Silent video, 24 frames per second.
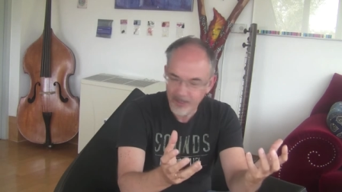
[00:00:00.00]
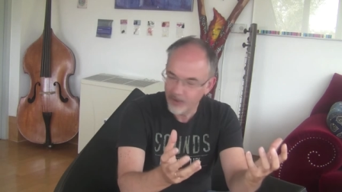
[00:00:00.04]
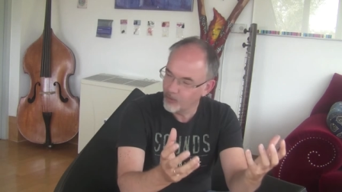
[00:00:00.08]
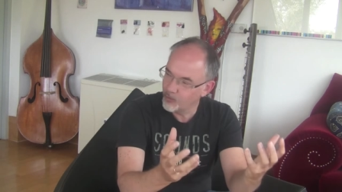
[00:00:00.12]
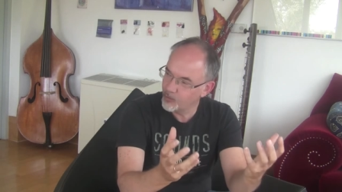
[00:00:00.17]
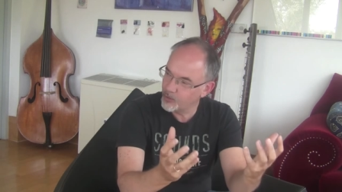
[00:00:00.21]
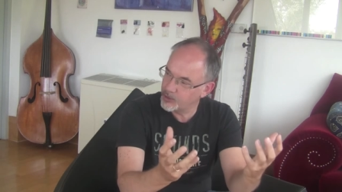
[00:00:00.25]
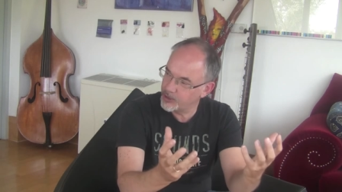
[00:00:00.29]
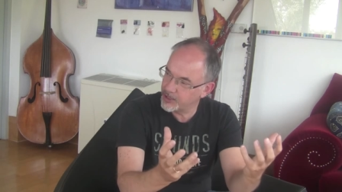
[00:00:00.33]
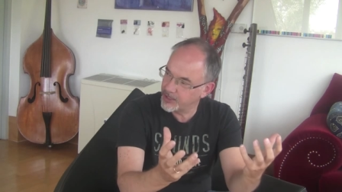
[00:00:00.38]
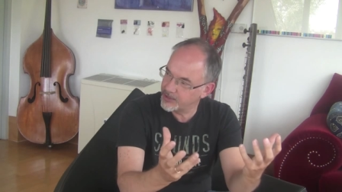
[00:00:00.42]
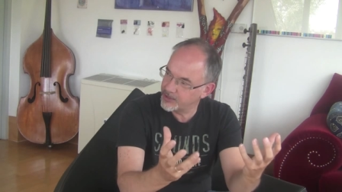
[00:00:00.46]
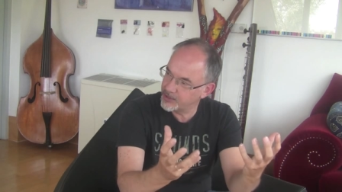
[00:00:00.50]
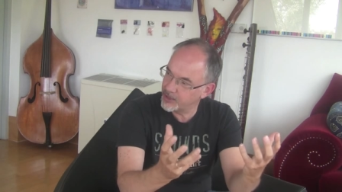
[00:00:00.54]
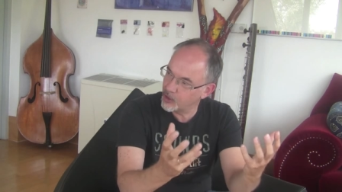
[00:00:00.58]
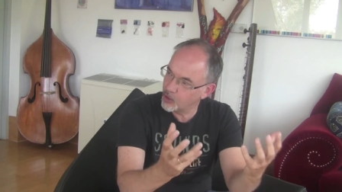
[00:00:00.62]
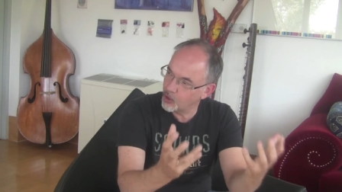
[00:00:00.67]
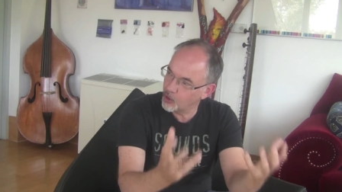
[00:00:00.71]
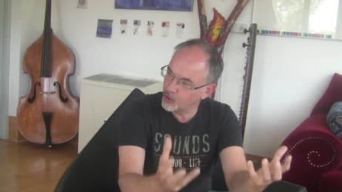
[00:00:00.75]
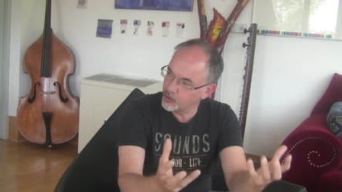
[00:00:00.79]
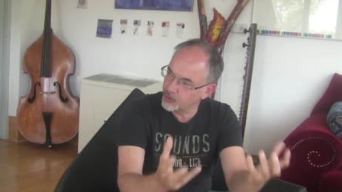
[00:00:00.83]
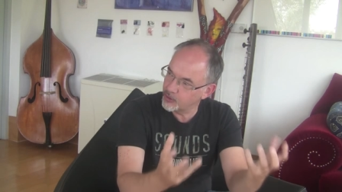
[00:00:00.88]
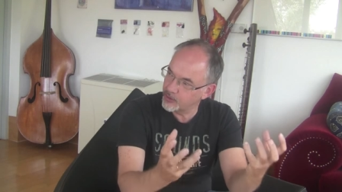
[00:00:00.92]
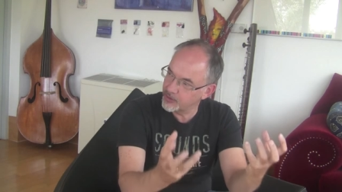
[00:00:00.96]
which has a
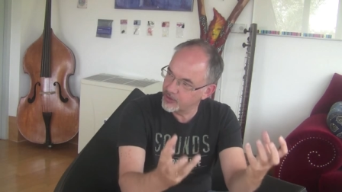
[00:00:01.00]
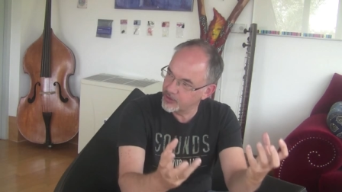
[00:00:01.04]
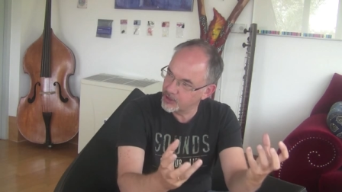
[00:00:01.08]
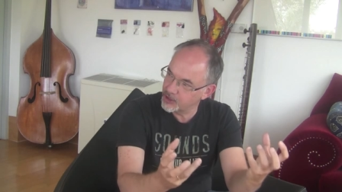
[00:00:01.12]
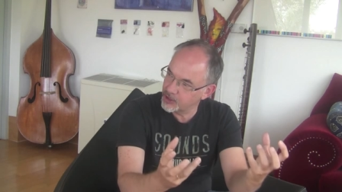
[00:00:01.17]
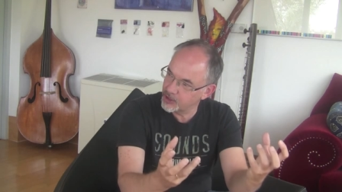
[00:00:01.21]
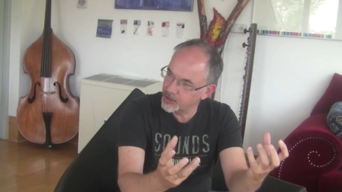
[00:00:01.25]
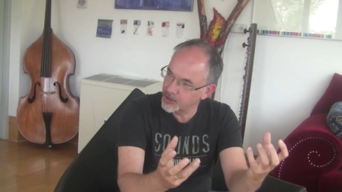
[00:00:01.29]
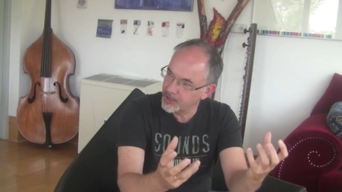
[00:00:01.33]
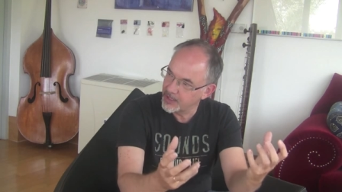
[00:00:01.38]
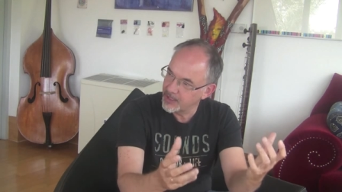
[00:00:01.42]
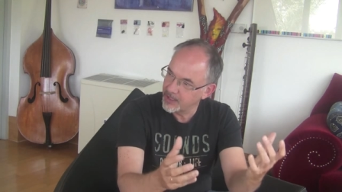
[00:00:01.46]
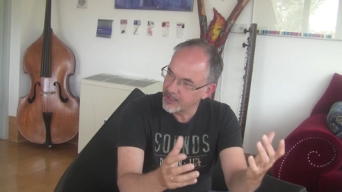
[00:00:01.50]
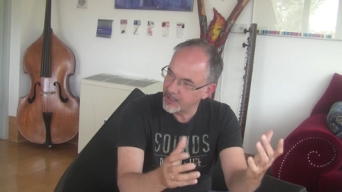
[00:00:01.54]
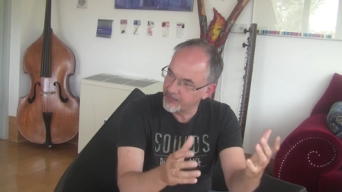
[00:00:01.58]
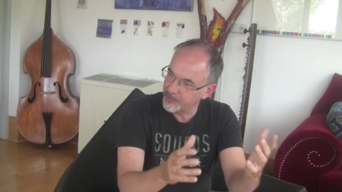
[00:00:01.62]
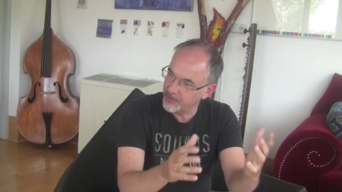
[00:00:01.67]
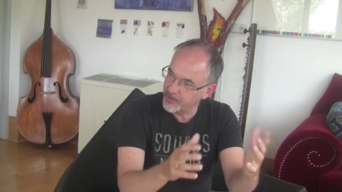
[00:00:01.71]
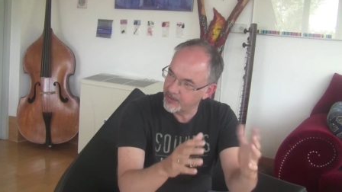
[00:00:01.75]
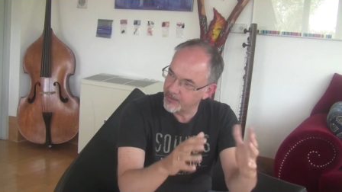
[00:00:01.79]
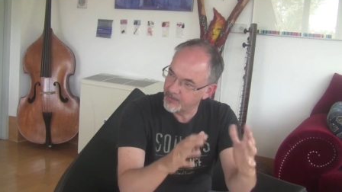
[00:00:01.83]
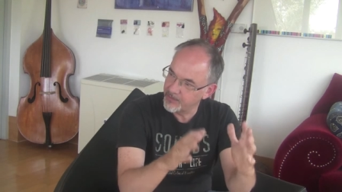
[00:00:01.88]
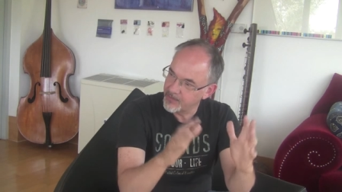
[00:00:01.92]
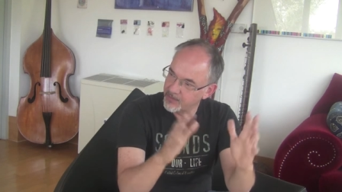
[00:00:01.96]
long tradition and
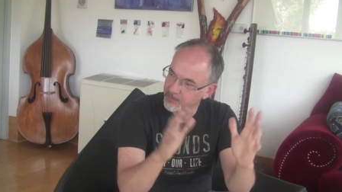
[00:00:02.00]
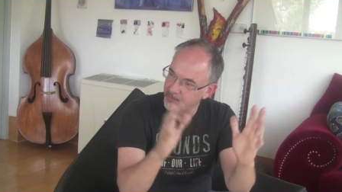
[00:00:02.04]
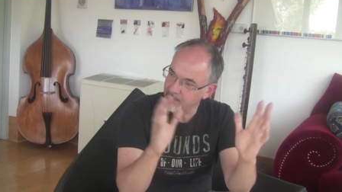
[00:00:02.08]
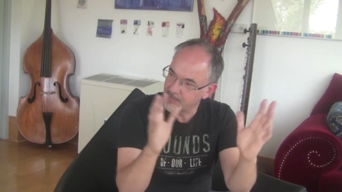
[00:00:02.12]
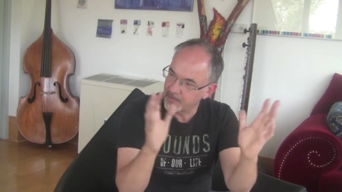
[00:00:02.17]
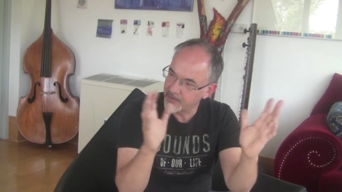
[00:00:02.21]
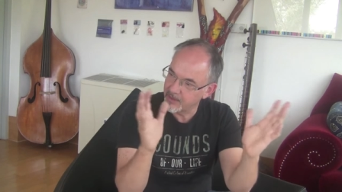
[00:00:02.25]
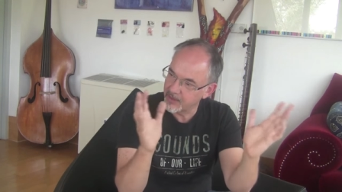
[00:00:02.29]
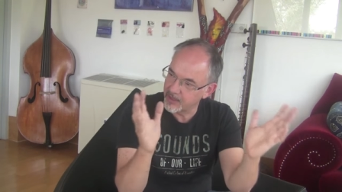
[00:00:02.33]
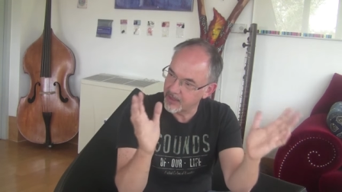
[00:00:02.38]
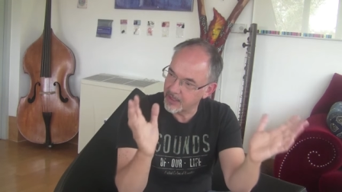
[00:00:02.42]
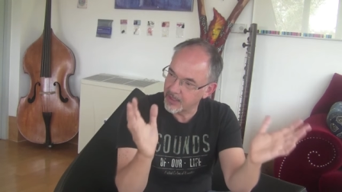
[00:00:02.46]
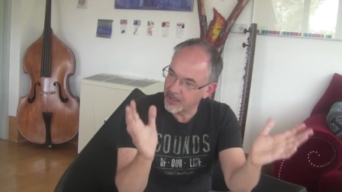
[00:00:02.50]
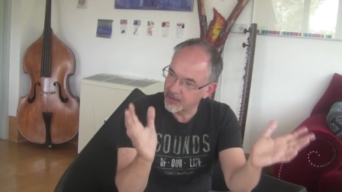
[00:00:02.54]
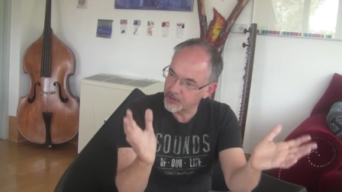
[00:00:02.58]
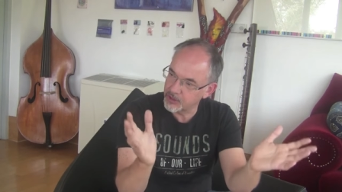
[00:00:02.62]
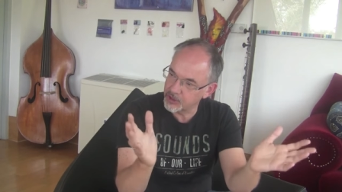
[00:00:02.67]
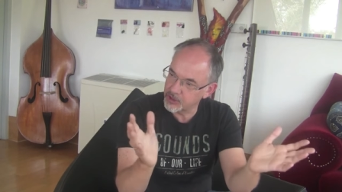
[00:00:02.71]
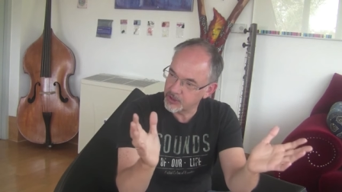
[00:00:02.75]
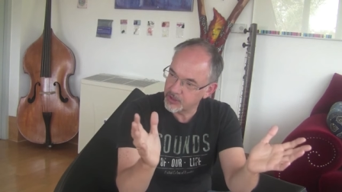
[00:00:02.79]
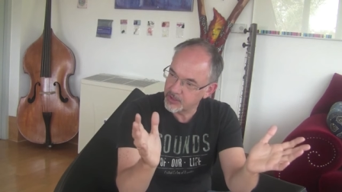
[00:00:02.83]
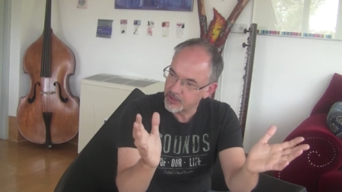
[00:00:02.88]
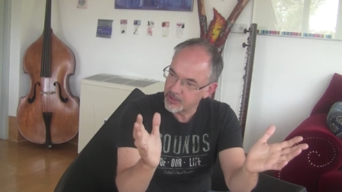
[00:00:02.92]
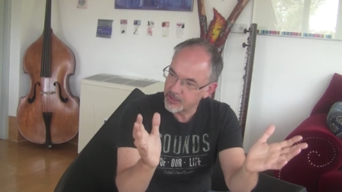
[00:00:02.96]
a
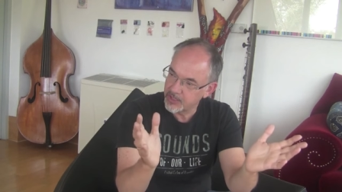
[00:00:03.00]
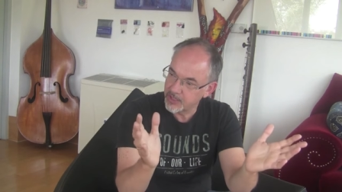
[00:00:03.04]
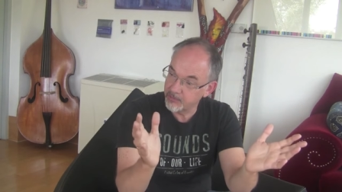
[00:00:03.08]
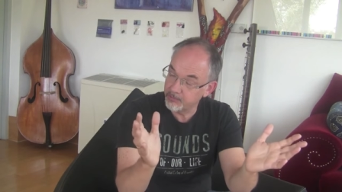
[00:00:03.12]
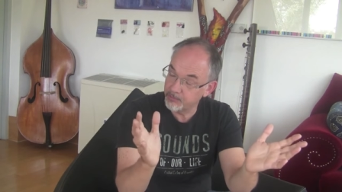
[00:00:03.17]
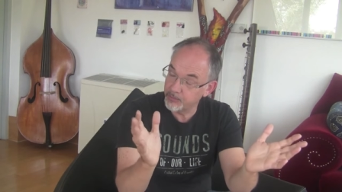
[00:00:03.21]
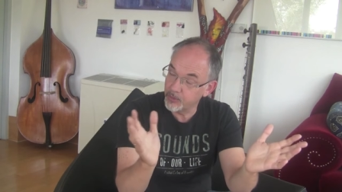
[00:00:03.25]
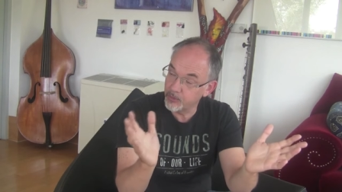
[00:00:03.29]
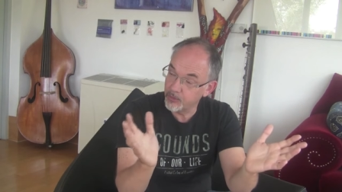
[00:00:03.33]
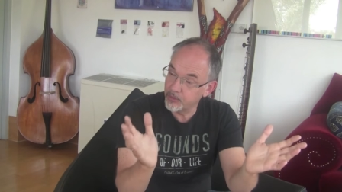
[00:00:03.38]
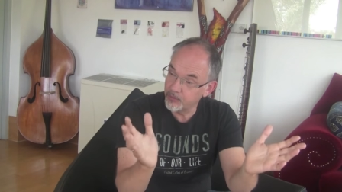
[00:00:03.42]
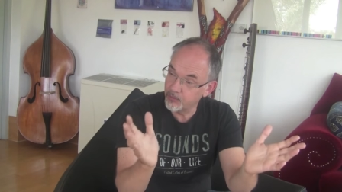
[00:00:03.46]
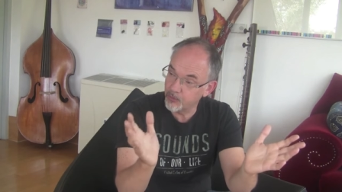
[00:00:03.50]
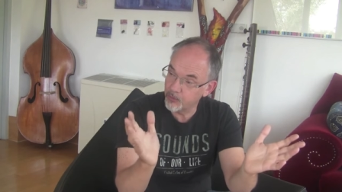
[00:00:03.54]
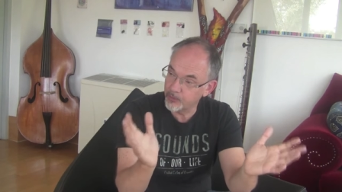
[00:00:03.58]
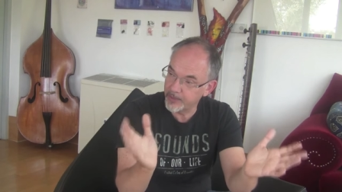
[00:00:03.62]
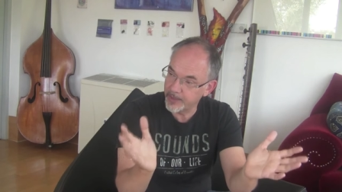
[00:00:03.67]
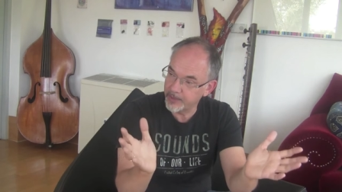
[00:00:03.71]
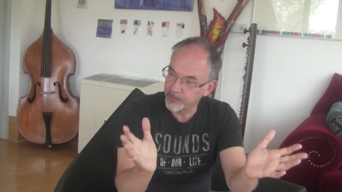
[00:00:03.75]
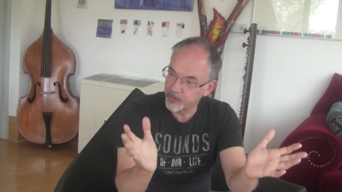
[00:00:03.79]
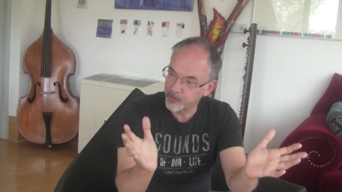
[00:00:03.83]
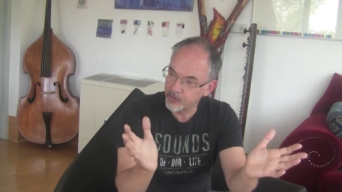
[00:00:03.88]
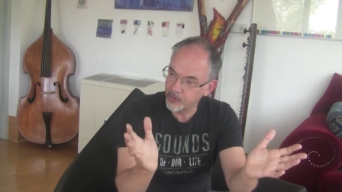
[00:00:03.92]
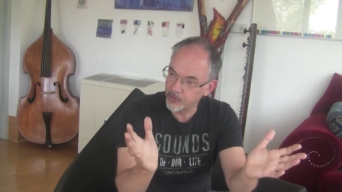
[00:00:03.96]
large beautiful
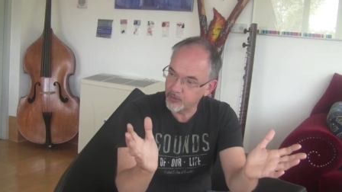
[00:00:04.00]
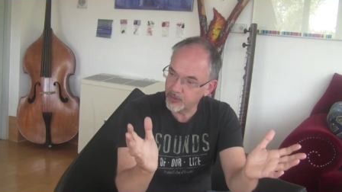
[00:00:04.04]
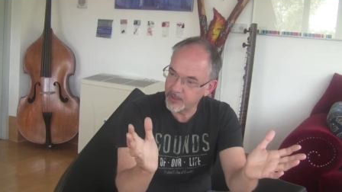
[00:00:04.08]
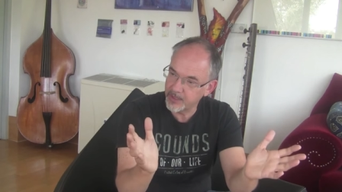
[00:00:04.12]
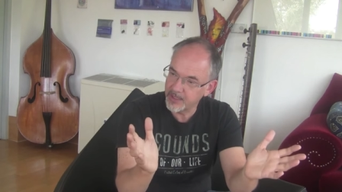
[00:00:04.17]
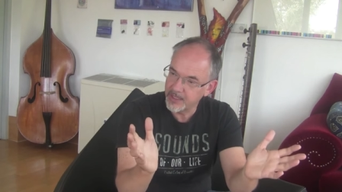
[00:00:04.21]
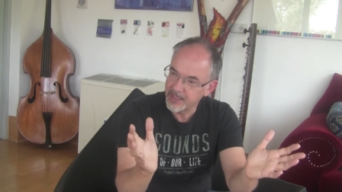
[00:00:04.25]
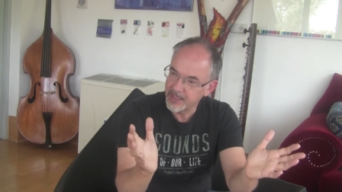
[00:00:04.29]
repertory,